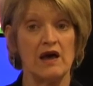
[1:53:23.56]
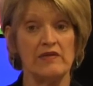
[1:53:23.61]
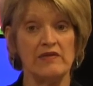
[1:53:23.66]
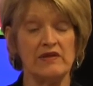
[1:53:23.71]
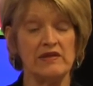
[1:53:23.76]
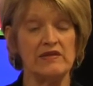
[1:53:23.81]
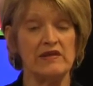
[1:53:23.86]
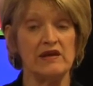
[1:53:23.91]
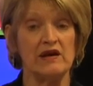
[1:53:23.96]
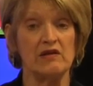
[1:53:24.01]
And
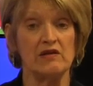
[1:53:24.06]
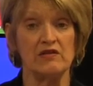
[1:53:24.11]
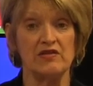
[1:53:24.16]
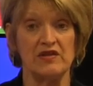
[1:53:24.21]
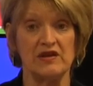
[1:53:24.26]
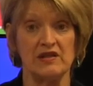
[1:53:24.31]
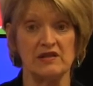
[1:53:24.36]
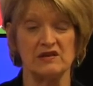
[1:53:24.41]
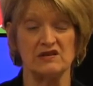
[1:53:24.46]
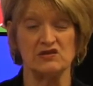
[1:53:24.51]
then the other
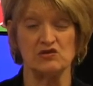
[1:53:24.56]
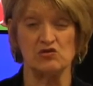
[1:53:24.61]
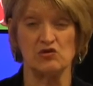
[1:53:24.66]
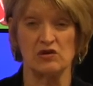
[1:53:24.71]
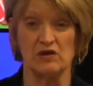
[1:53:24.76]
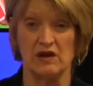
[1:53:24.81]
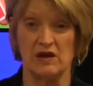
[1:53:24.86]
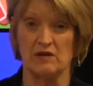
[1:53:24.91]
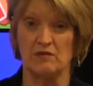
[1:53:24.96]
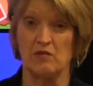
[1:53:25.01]
thing that's
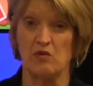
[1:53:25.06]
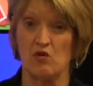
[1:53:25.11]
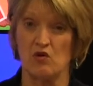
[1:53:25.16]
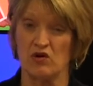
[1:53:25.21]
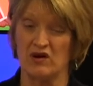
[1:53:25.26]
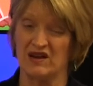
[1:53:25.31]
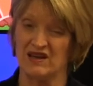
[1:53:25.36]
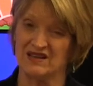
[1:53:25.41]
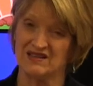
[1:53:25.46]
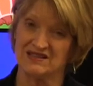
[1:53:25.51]
really
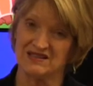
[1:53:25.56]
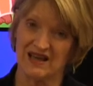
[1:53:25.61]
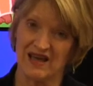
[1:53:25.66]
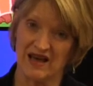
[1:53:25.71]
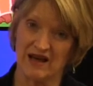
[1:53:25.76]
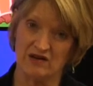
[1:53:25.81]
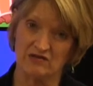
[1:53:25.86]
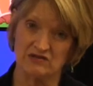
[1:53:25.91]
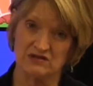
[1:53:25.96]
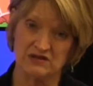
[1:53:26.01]
important is
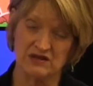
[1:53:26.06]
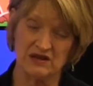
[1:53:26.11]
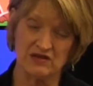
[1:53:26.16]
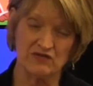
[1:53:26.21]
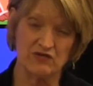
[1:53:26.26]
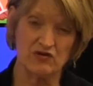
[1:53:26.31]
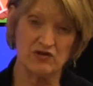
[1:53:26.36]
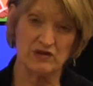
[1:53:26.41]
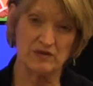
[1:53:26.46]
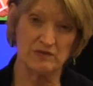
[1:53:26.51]

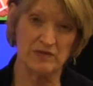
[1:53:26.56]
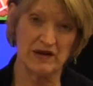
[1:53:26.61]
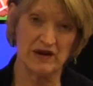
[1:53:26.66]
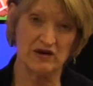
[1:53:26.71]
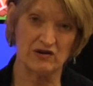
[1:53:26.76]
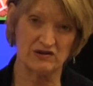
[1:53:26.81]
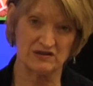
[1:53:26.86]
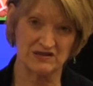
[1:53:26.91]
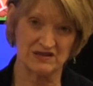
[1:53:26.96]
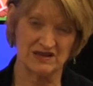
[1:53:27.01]
counseling for the
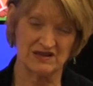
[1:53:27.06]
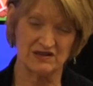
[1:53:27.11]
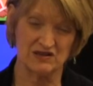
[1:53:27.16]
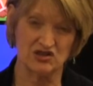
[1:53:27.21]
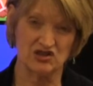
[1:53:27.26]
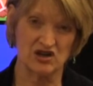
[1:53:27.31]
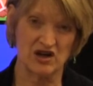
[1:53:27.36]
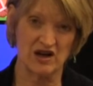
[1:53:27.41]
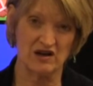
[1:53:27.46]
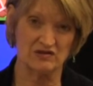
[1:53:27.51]
parents and
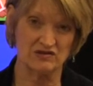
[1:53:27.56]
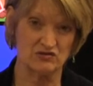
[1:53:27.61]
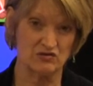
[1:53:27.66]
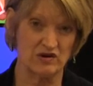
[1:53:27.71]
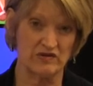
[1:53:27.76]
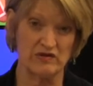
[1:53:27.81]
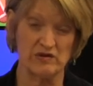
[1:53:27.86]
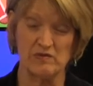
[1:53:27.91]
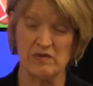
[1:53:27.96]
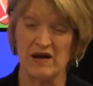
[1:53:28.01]
the child,
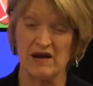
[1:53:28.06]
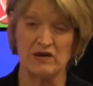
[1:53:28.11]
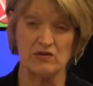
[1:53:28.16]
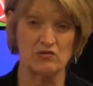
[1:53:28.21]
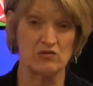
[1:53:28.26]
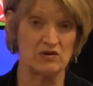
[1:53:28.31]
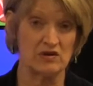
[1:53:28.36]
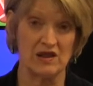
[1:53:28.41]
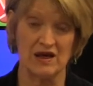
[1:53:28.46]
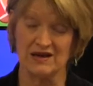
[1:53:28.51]
so everybody
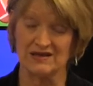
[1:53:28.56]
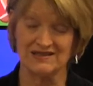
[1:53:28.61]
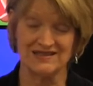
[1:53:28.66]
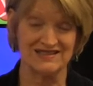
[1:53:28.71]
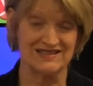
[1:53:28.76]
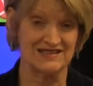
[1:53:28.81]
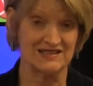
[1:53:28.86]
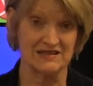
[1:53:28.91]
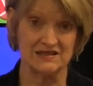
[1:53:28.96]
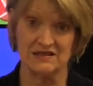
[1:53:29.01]

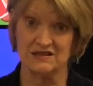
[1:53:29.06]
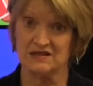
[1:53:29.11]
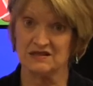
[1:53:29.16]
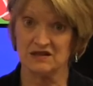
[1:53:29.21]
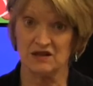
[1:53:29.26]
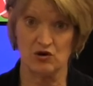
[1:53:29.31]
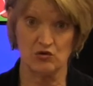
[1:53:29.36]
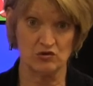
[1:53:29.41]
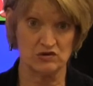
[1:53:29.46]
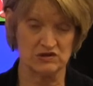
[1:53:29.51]
realizes this is
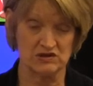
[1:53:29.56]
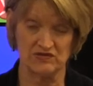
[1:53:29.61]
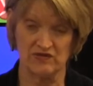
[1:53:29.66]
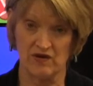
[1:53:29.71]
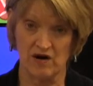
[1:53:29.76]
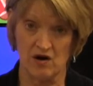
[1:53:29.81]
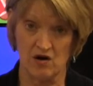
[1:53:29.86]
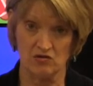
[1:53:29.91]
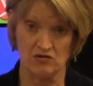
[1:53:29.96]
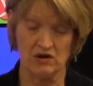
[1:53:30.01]
no one's
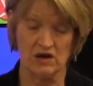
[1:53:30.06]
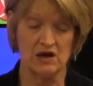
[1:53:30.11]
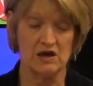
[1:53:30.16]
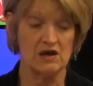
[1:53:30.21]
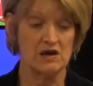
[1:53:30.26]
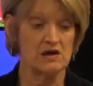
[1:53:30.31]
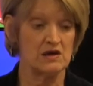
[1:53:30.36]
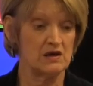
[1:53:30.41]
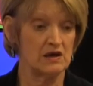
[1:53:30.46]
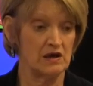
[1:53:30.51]
fault.
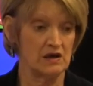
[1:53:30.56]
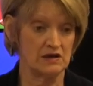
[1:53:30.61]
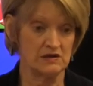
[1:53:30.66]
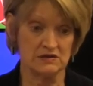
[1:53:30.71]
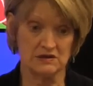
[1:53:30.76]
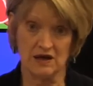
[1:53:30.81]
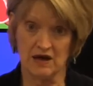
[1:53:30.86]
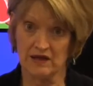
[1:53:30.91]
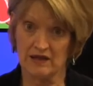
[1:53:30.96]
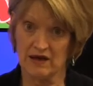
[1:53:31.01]

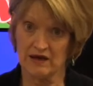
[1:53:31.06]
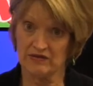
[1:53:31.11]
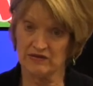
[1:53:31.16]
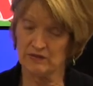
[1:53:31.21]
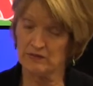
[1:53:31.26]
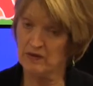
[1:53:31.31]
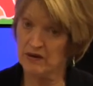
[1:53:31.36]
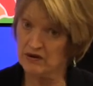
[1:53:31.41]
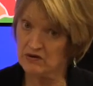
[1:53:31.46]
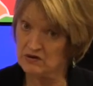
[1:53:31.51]
It's not like
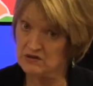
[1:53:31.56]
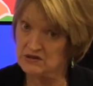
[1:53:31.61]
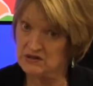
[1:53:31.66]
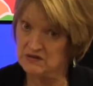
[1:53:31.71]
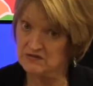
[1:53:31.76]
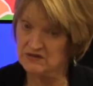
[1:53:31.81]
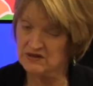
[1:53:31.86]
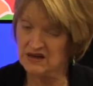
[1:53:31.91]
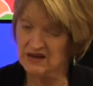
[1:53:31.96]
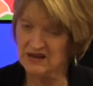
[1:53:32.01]
the parents
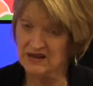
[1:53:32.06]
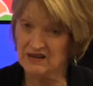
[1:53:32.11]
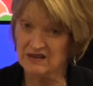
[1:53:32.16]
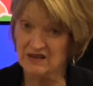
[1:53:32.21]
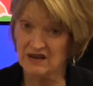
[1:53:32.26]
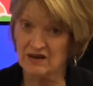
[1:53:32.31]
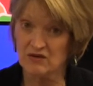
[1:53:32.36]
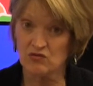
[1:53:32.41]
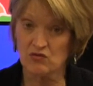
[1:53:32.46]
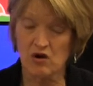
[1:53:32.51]
have done
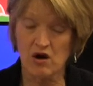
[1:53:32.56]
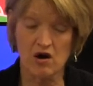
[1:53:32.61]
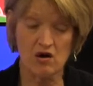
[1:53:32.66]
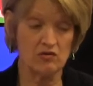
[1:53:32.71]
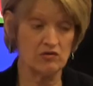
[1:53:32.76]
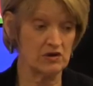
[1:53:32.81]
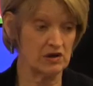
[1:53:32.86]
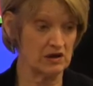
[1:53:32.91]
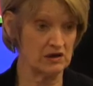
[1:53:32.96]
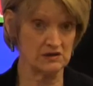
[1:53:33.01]
anything
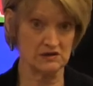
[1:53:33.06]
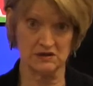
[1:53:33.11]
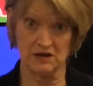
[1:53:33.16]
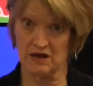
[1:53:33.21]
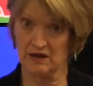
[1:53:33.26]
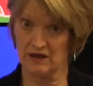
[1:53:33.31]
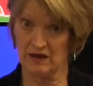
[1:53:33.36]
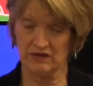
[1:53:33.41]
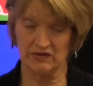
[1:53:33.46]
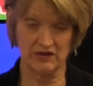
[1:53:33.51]
wrong. It's
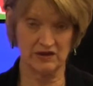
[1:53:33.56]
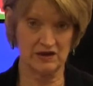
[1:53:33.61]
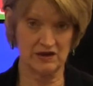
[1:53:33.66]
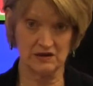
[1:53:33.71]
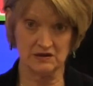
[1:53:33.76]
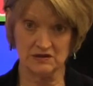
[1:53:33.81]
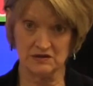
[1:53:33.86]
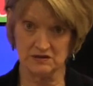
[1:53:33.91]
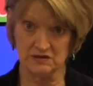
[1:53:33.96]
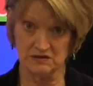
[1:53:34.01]
not like the
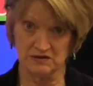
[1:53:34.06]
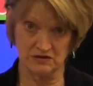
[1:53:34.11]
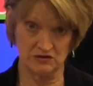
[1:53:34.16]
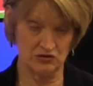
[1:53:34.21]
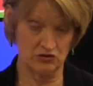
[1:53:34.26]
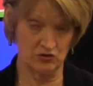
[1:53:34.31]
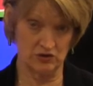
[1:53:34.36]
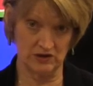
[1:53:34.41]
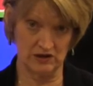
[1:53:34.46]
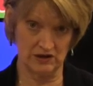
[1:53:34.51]
kids
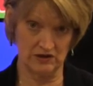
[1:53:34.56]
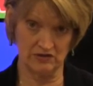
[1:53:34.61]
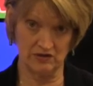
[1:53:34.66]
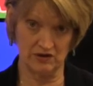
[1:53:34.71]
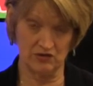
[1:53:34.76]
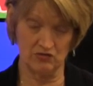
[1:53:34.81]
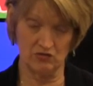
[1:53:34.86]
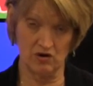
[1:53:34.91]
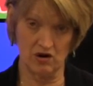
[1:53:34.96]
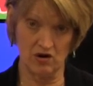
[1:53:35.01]
doing
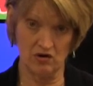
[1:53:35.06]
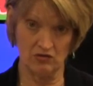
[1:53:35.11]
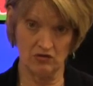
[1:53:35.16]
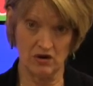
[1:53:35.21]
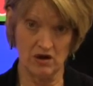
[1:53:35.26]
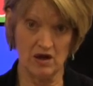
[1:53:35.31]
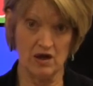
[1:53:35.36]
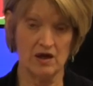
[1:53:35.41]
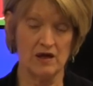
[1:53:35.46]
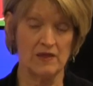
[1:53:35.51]
anything wrong.